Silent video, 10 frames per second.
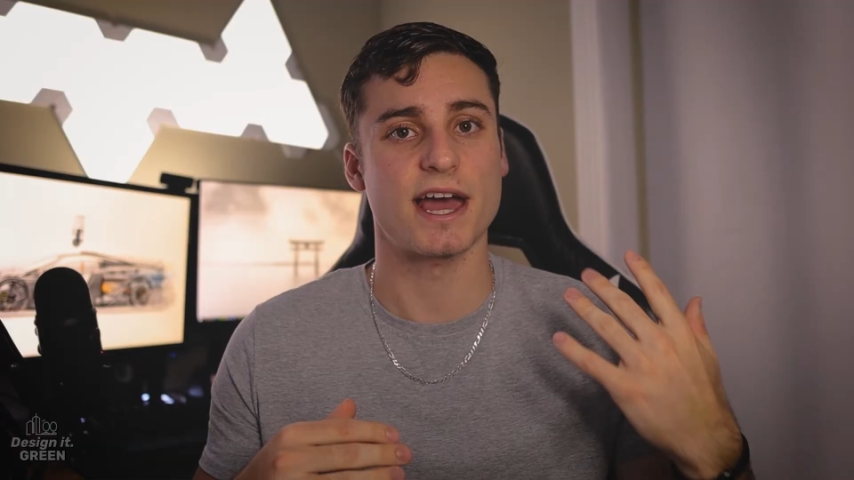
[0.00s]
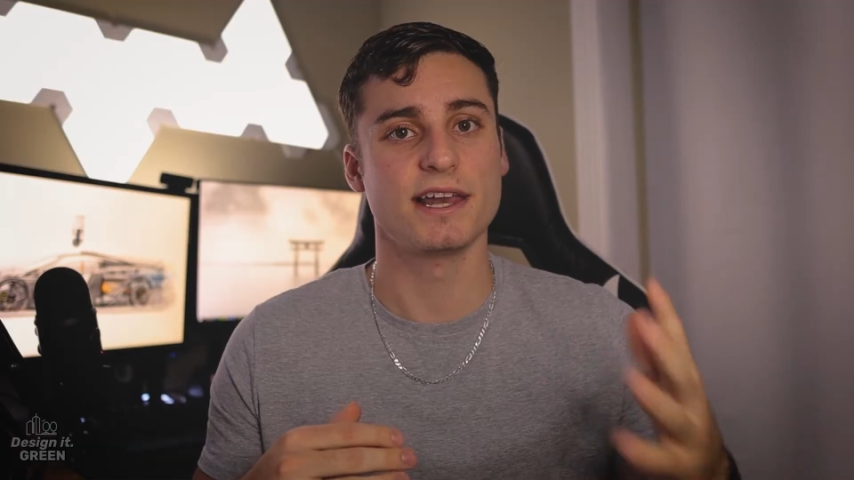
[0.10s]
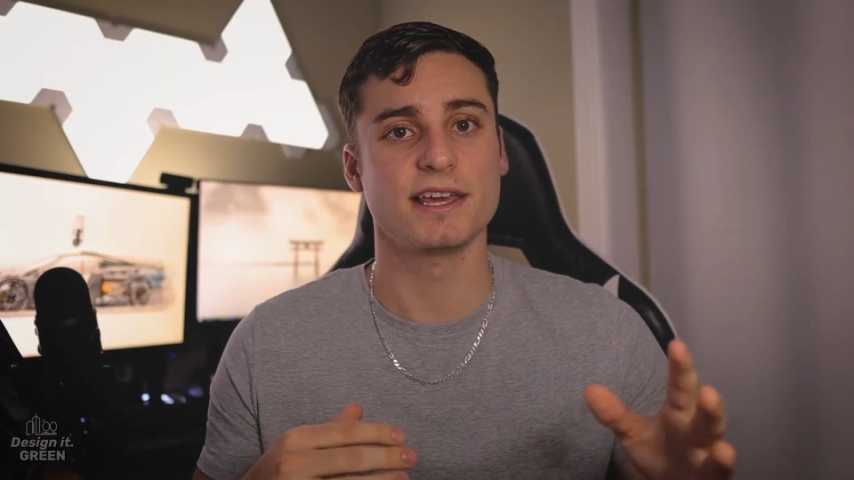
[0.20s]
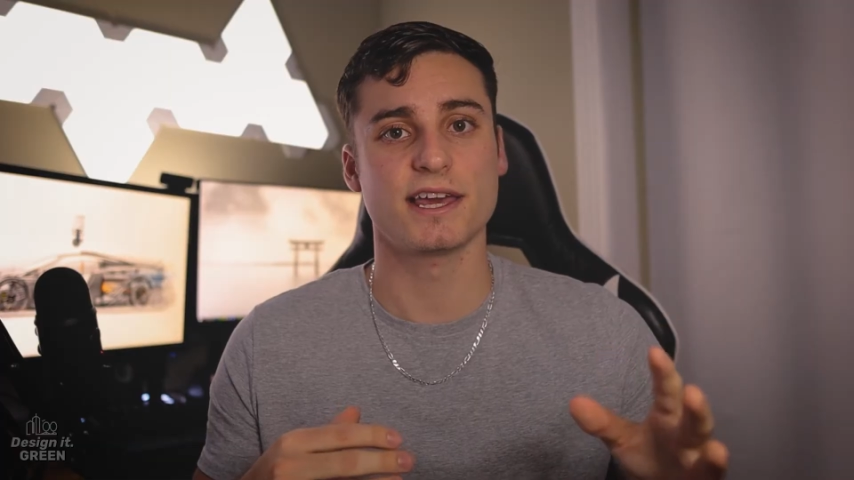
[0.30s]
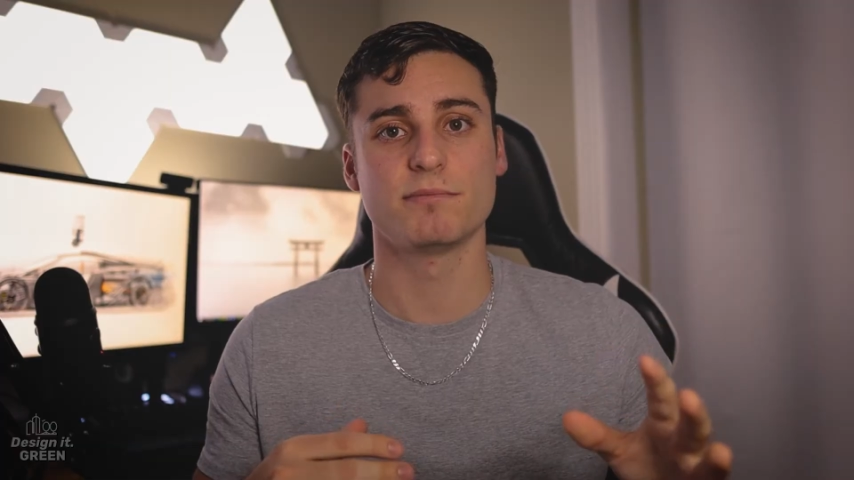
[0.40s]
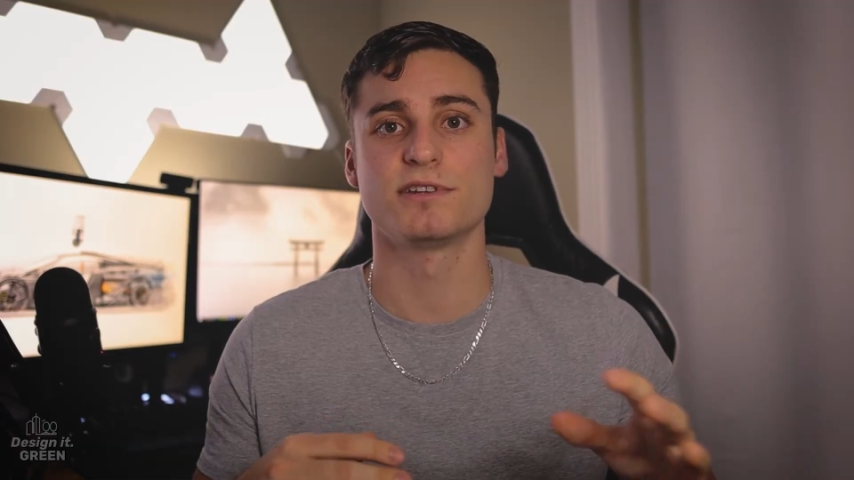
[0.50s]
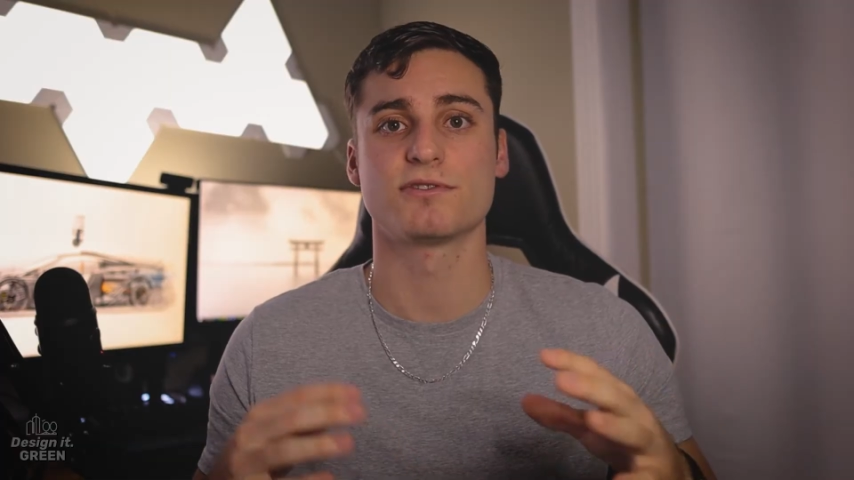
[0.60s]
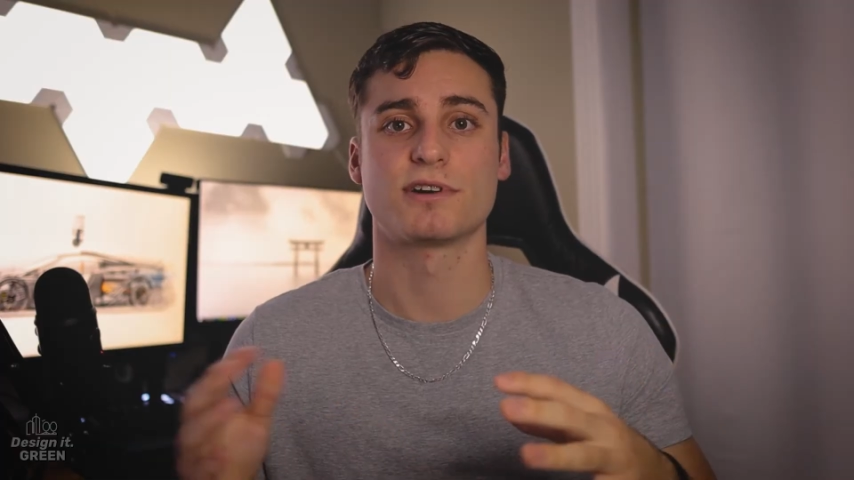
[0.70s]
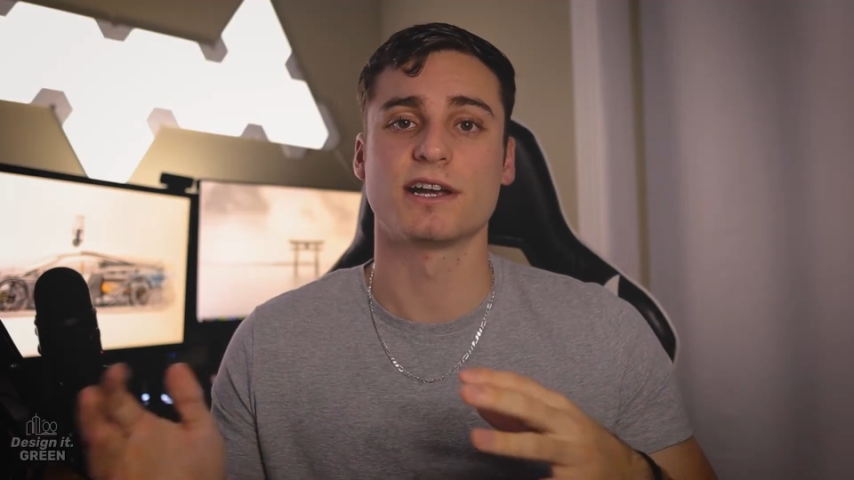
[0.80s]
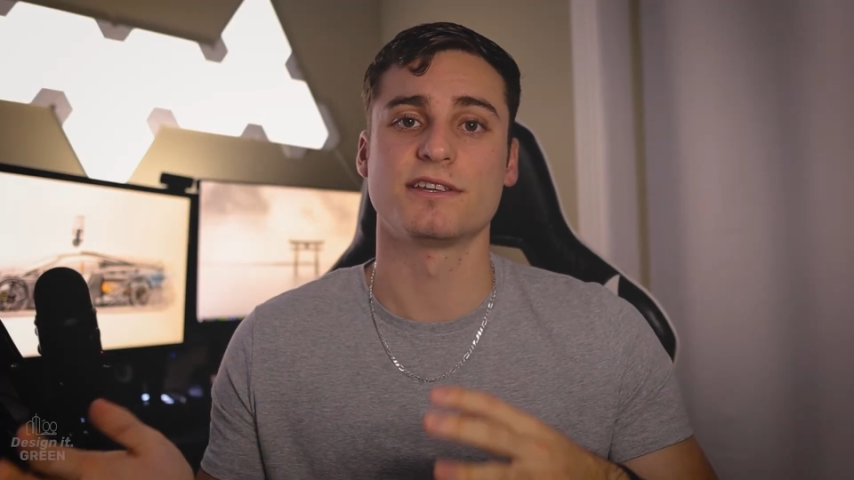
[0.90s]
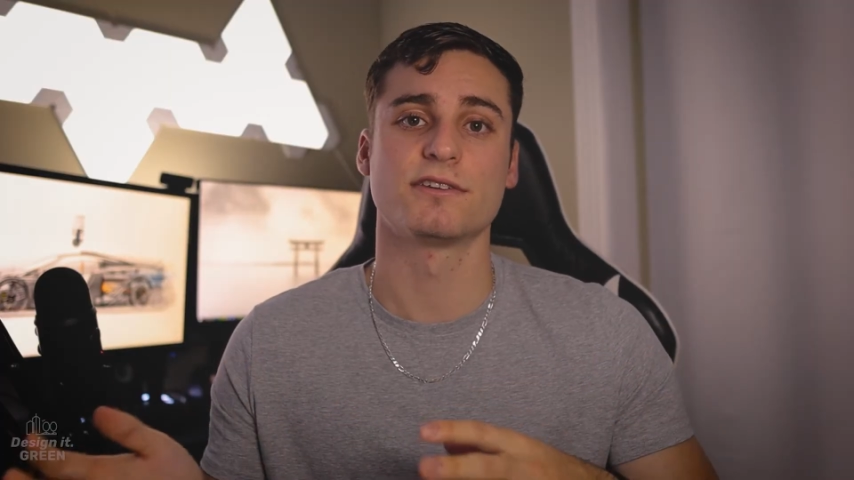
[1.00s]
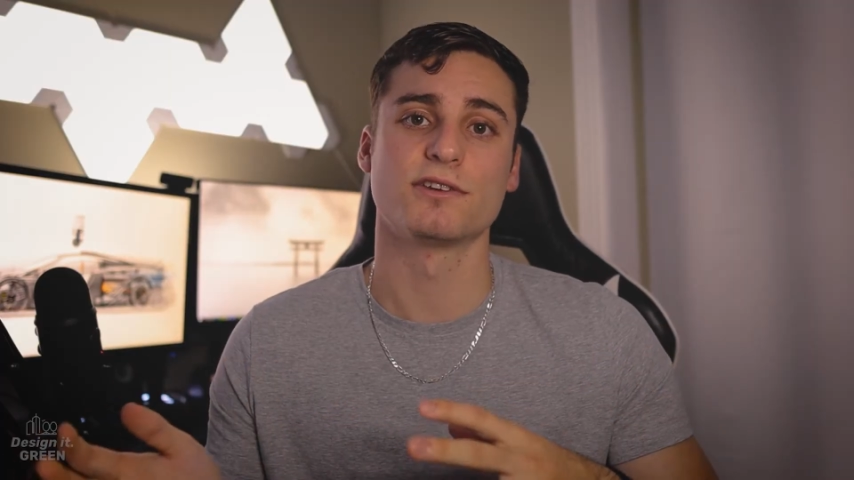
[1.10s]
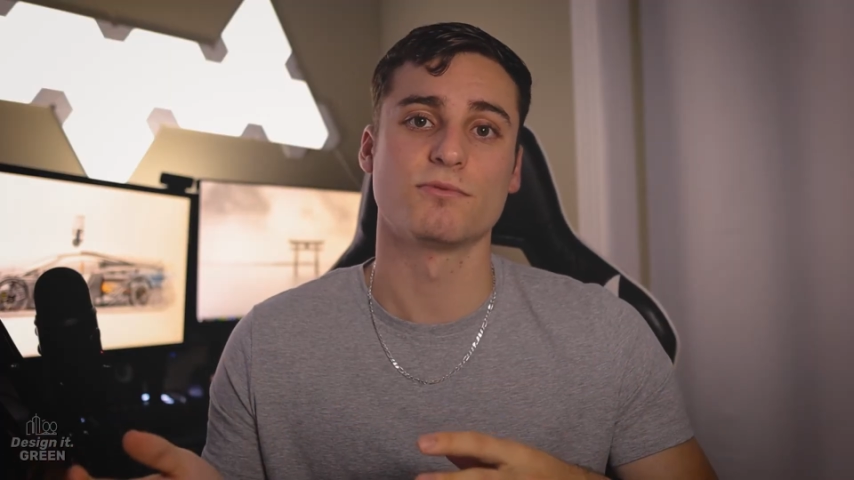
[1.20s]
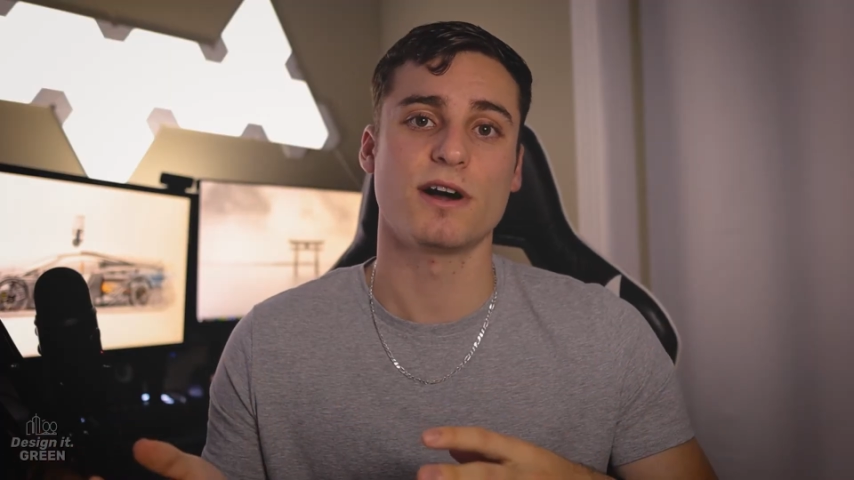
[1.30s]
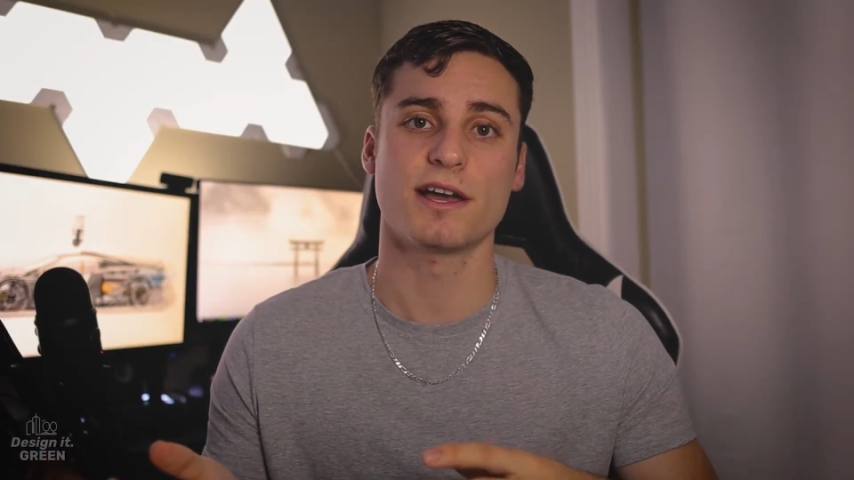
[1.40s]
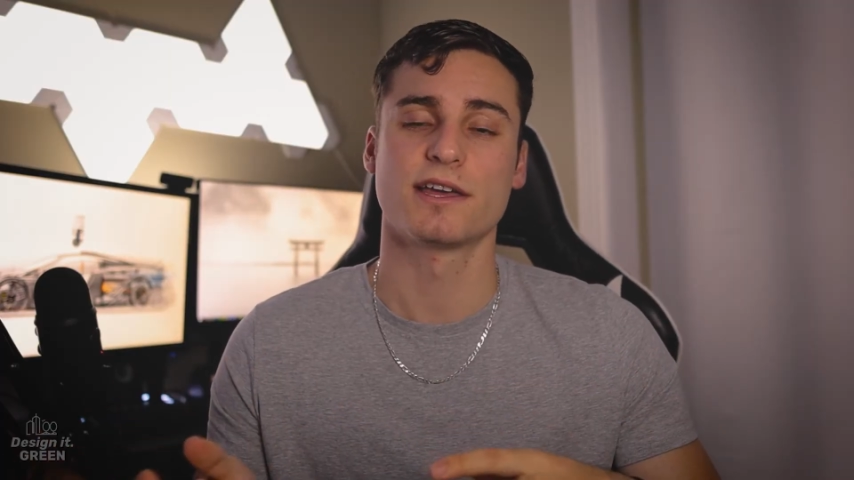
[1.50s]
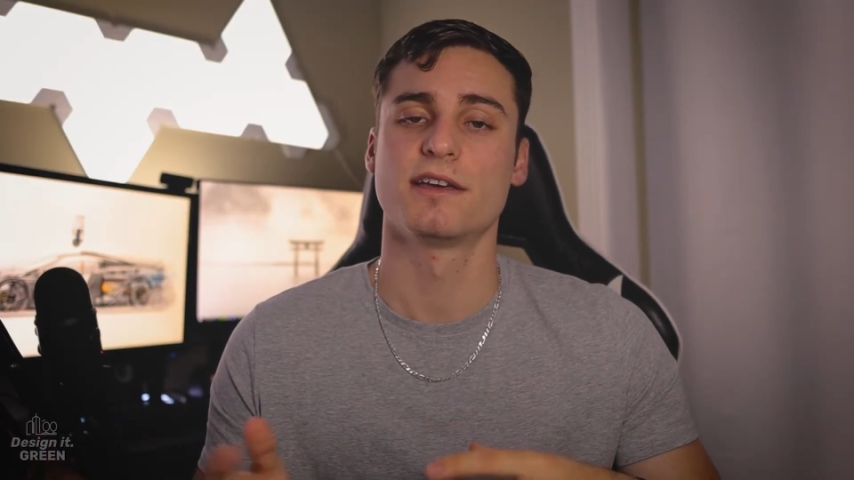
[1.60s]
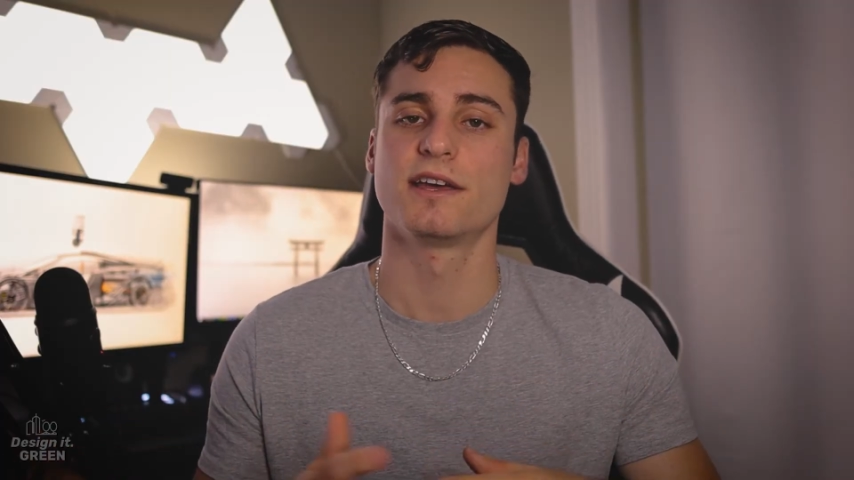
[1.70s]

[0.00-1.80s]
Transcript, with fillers: any image or idea you want